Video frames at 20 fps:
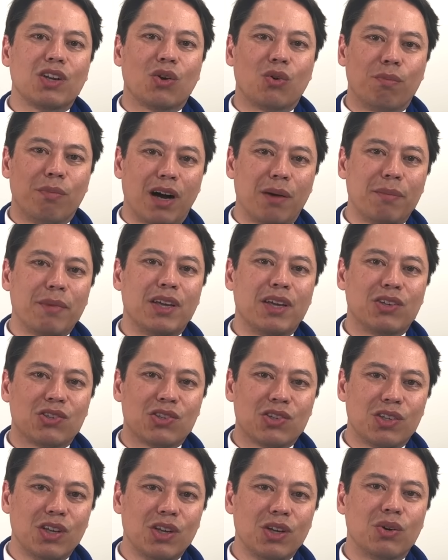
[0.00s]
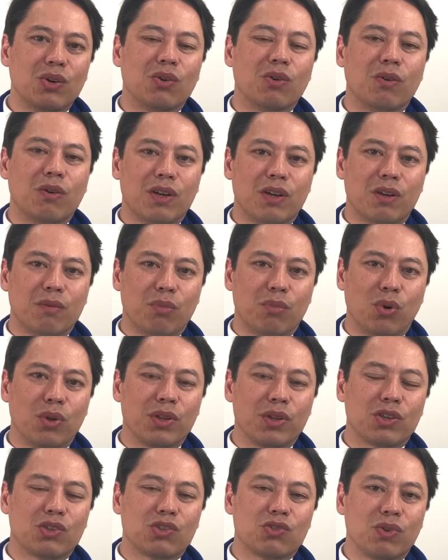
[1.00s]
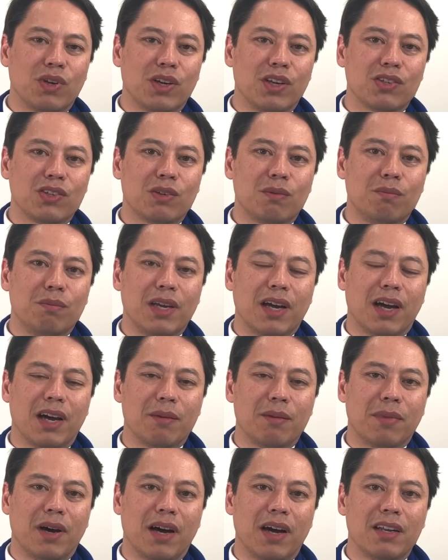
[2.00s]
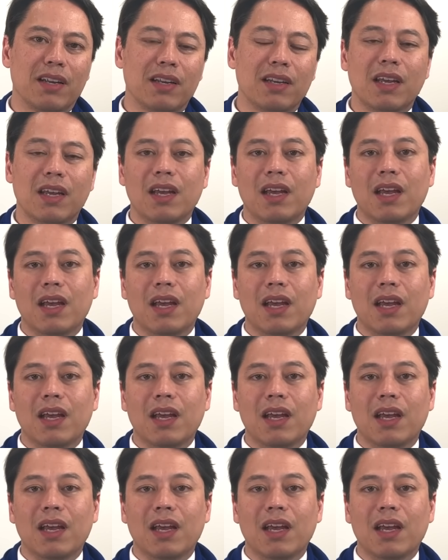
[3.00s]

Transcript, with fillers: Obama is still pulling the strings behind Biden.